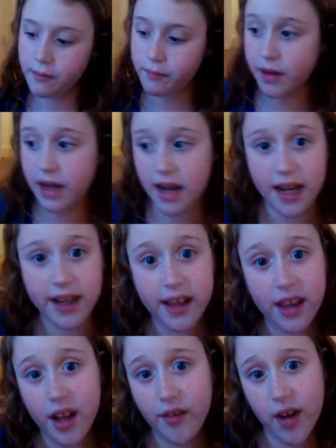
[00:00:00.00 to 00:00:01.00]
But I
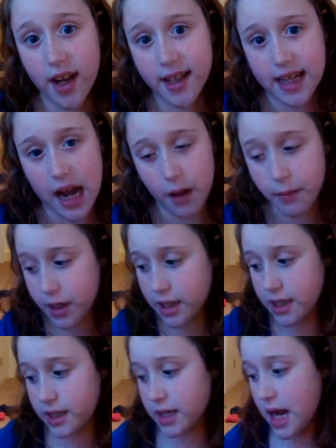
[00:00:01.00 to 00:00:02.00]
didn't leave Grace out
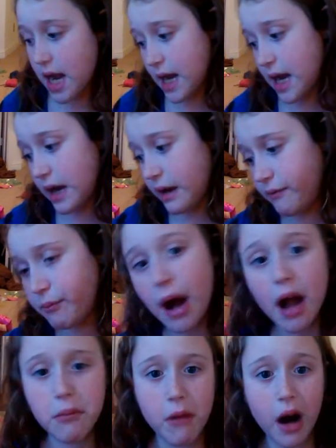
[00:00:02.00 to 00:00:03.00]
because I have
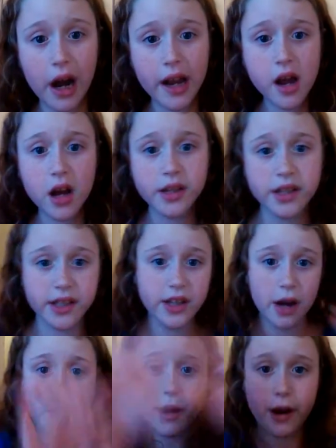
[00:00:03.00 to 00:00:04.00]
Bon Bon
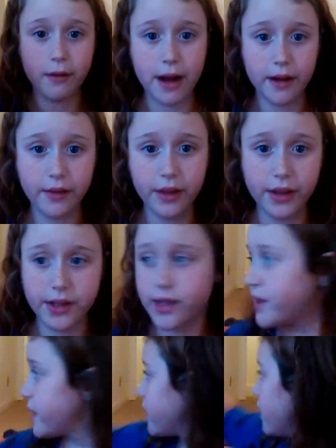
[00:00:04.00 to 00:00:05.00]
somewhere around
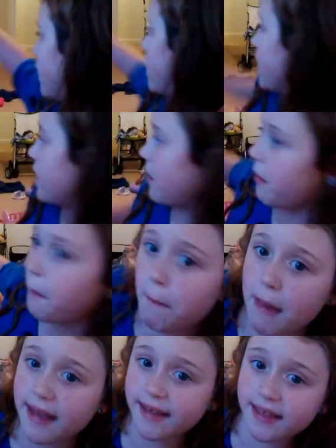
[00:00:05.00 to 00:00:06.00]
this
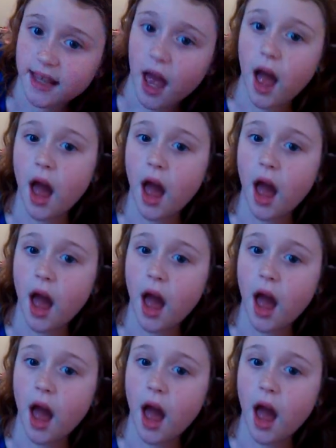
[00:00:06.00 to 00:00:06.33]
mess.